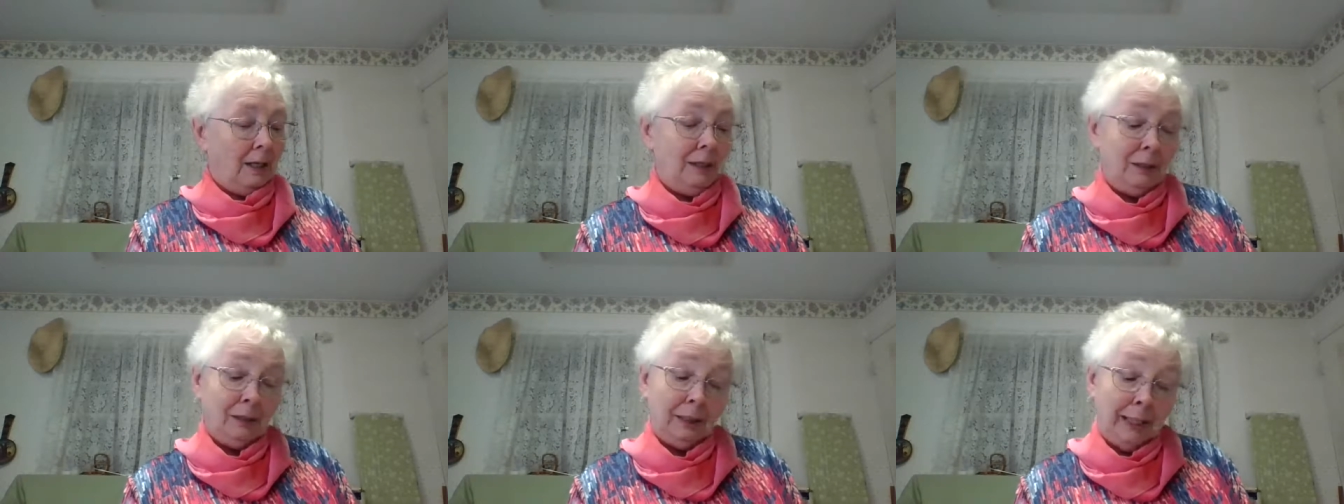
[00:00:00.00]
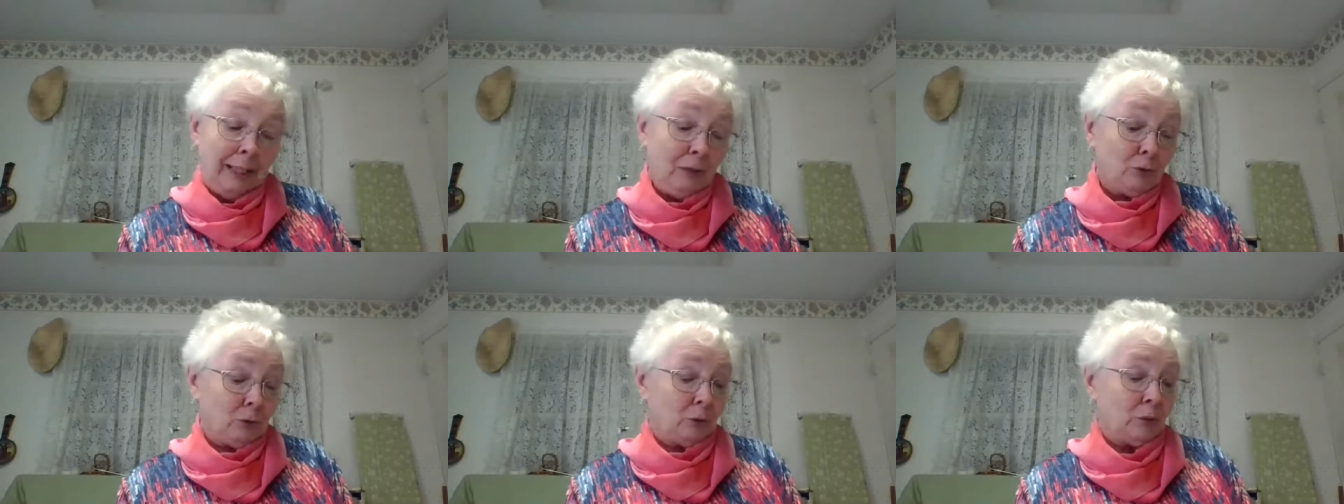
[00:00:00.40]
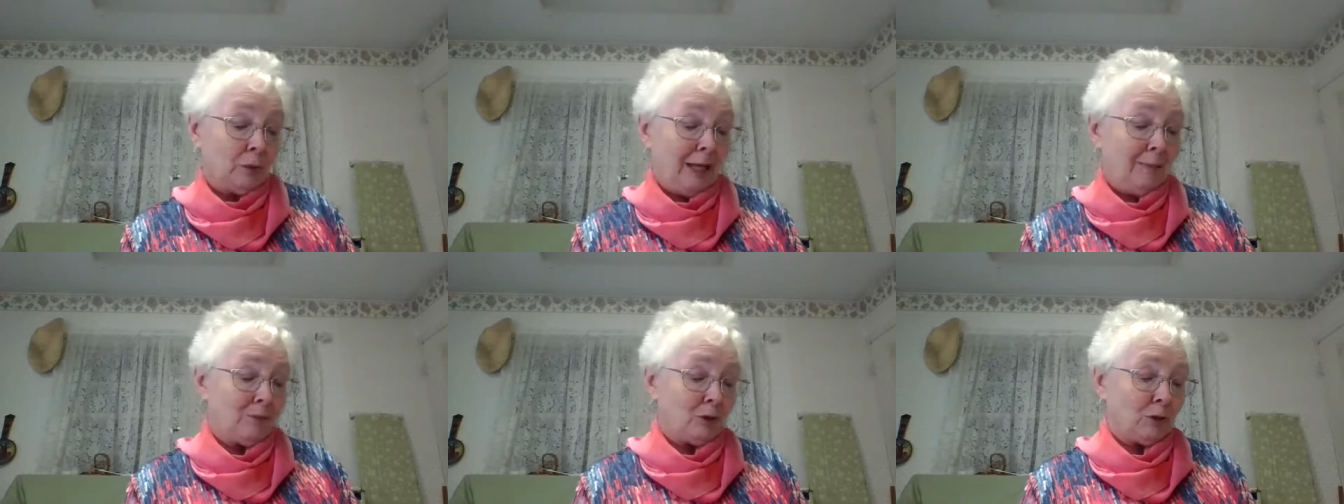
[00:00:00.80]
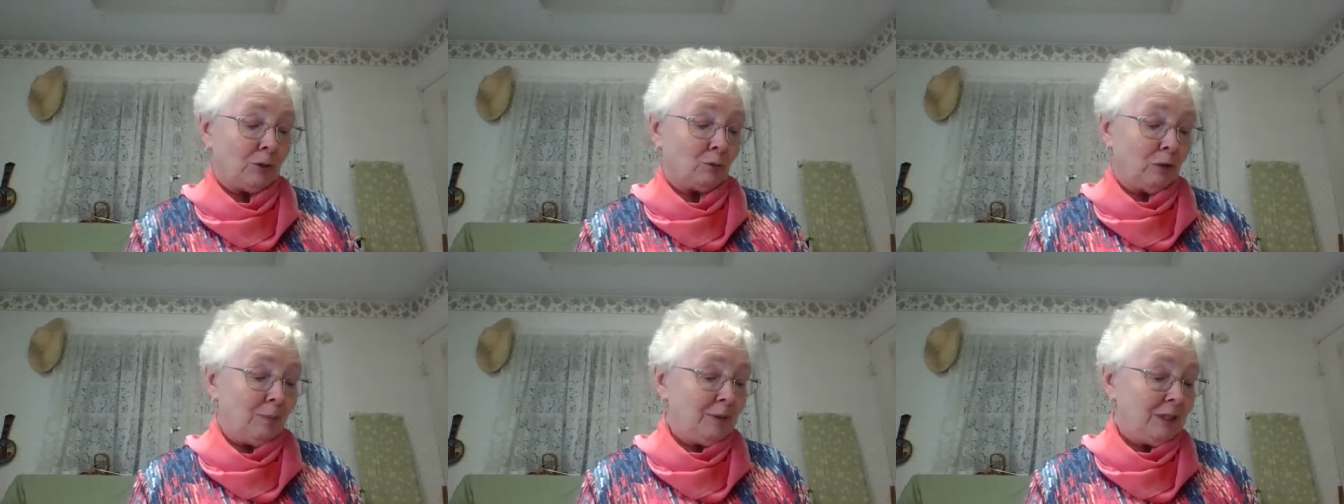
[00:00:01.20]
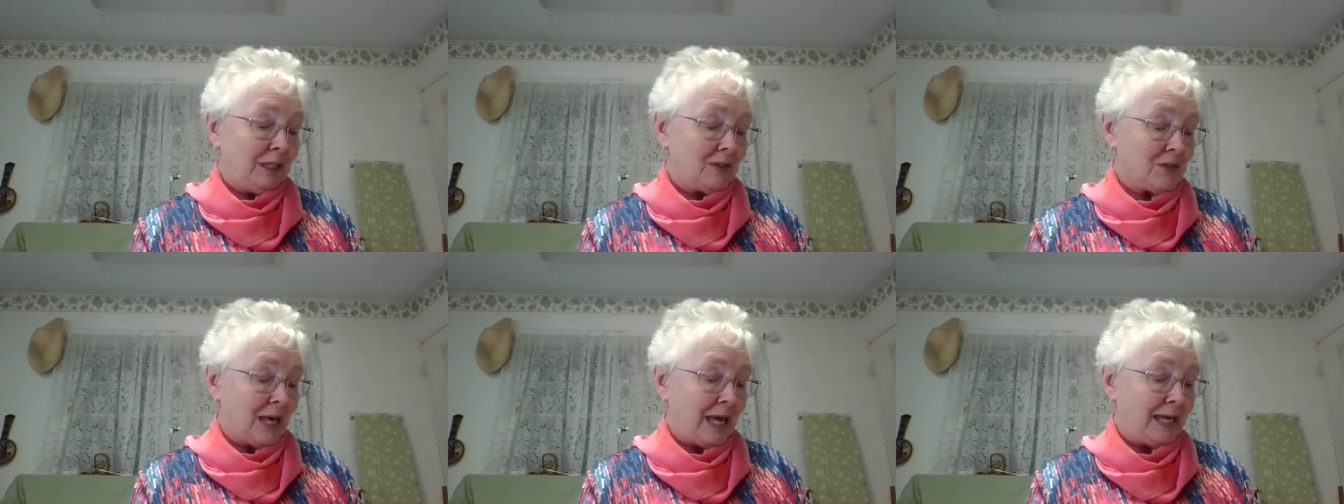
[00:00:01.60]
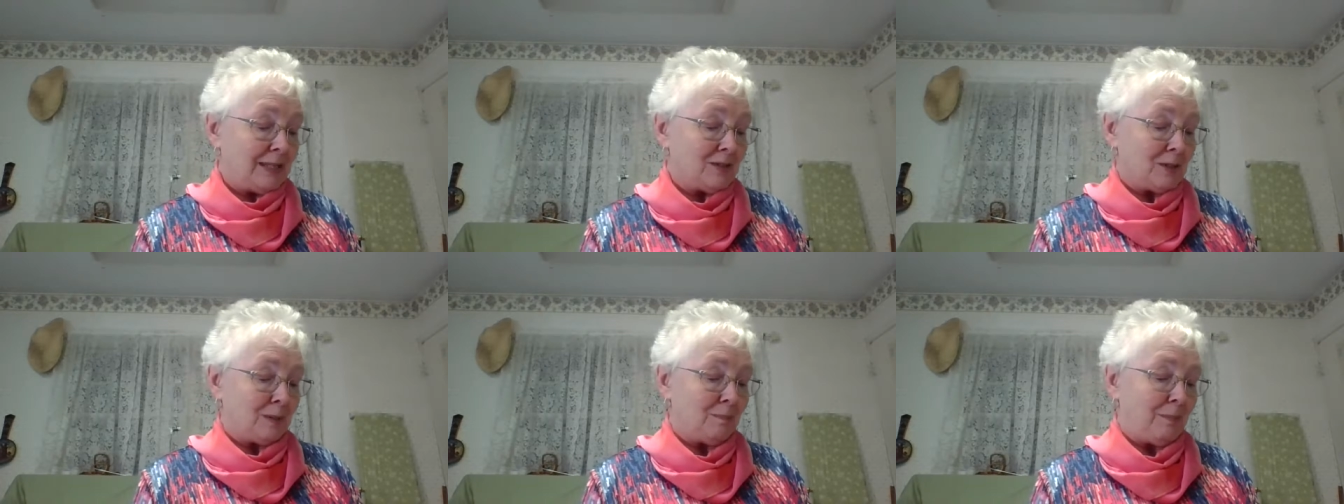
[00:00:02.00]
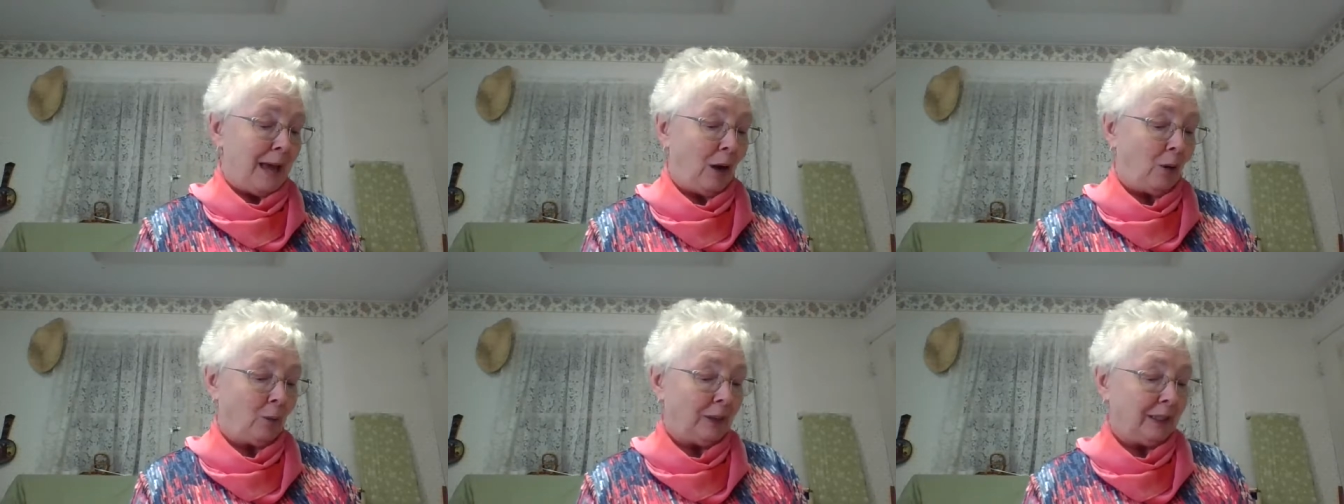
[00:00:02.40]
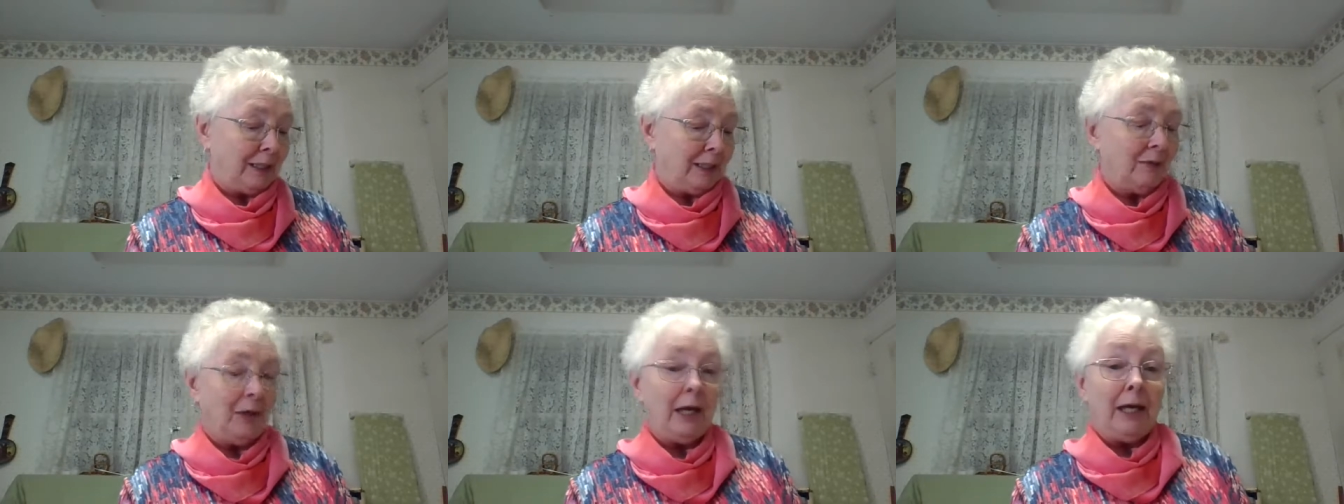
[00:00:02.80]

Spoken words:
Uncle Andrew kept on rubbing his hands and bowing.